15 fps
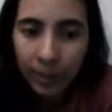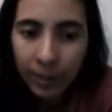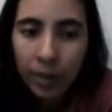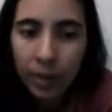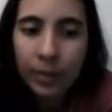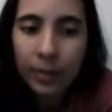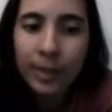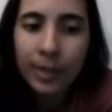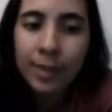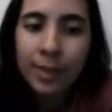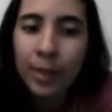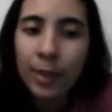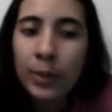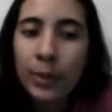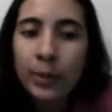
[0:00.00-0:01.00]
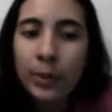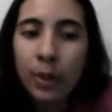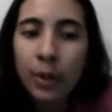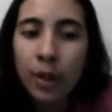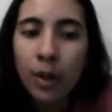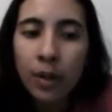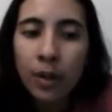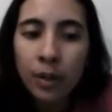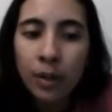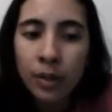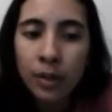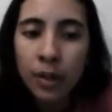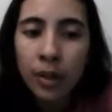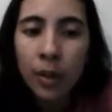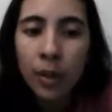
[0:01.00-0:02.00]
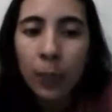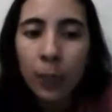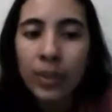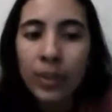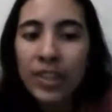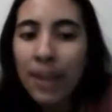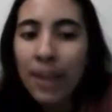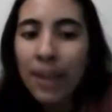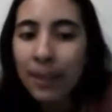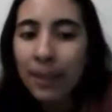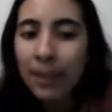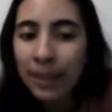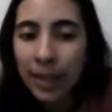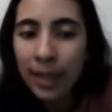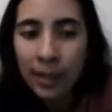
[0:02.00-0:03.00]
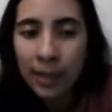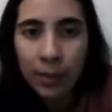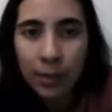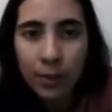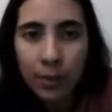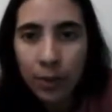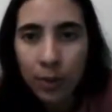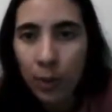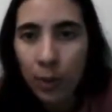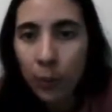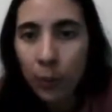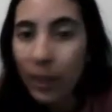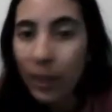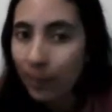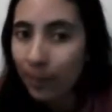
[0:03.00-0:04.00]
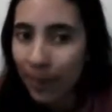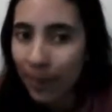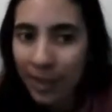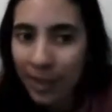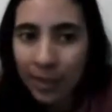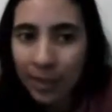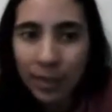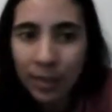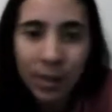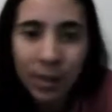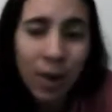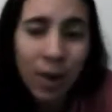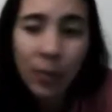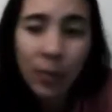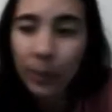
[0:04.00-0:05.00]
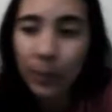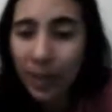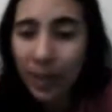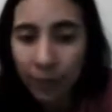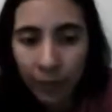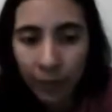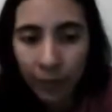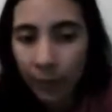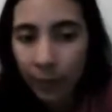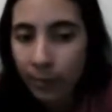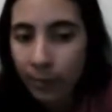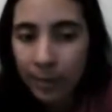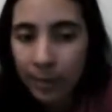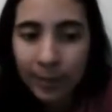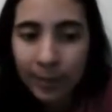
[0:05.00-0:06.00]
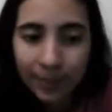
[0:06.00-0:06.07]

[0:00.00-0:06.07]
because it shows us which applications or web page or platforms